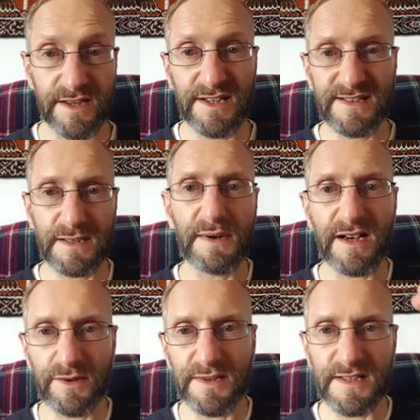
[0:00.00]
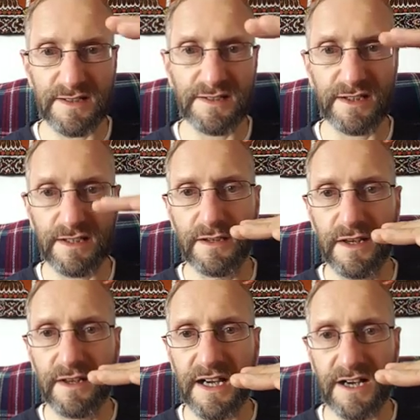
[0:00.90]
The marker is actually
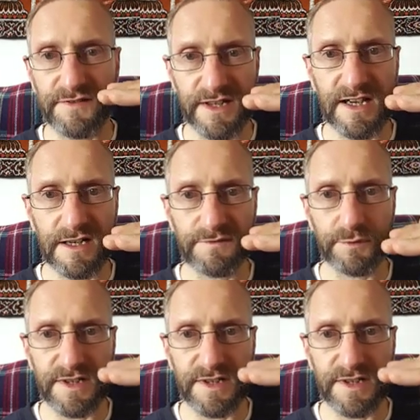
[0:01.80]
half and half.